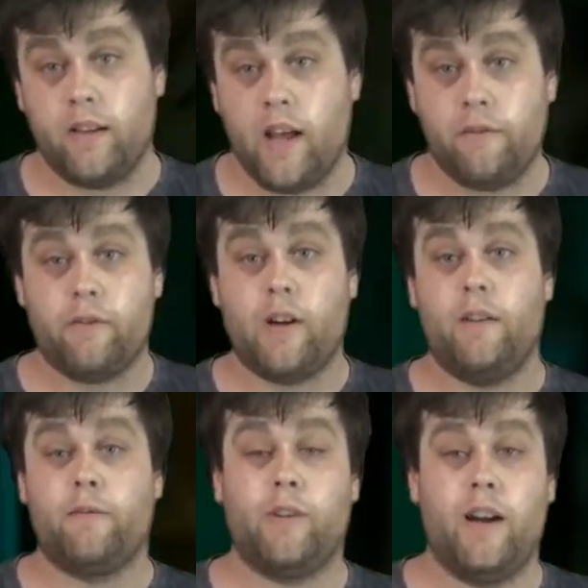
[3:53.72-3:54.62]

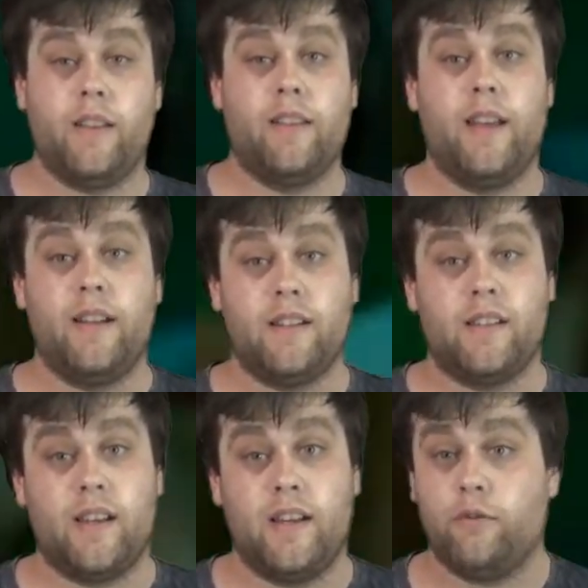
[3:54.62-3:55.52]
Lovecraft rather than,
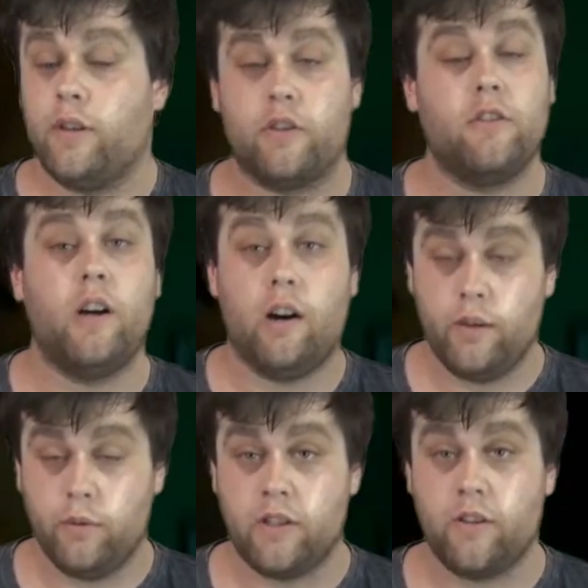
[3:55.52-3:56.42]
say, traditional
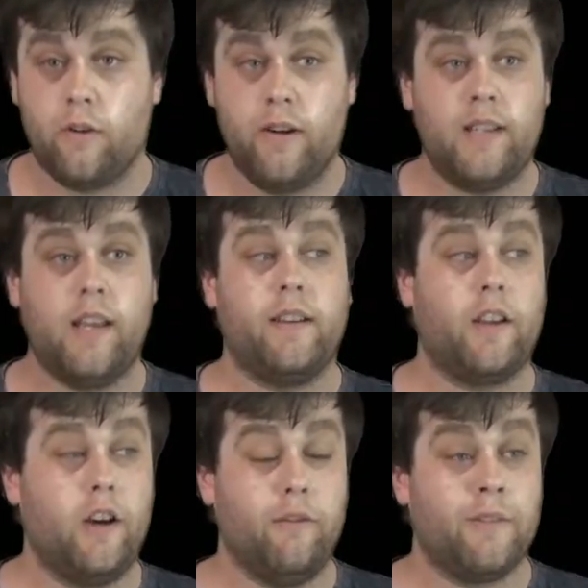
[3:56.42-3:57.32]
Hollywood storytelling
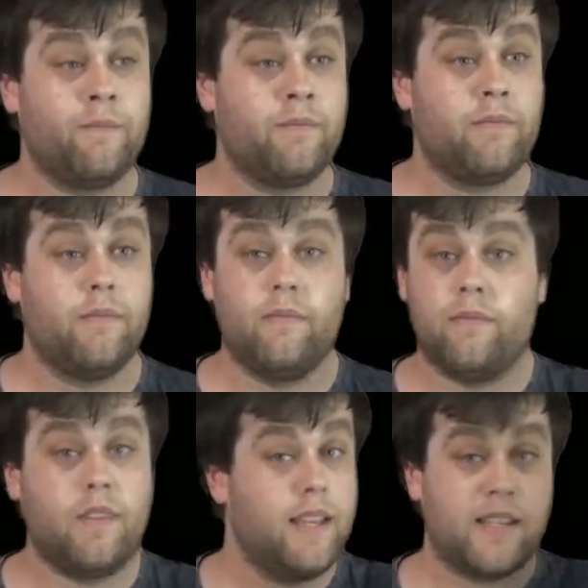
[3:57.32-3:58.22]
of
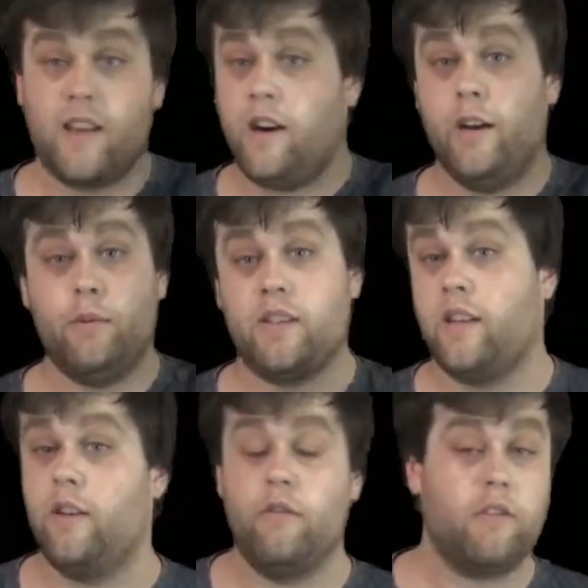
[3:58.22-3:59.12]
this guy was
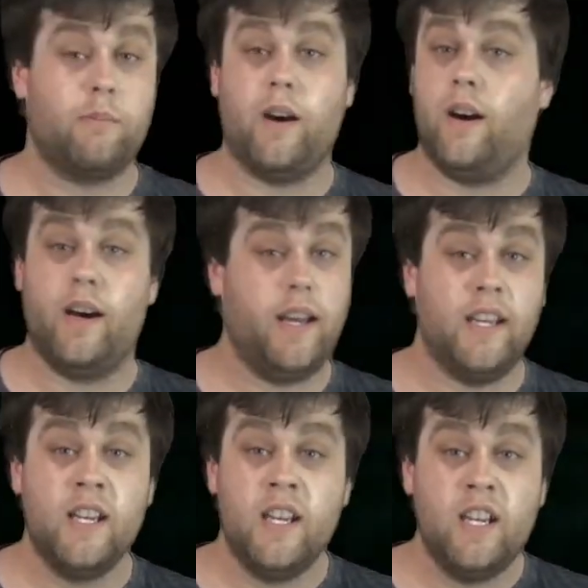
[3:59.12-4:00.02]
killed
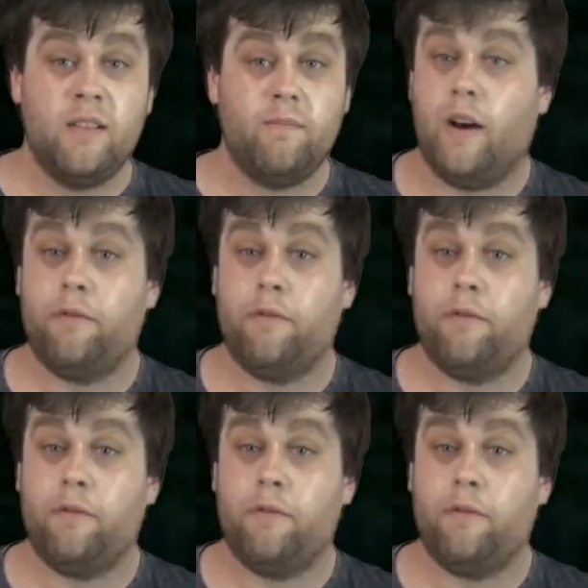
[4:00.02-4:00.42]
by a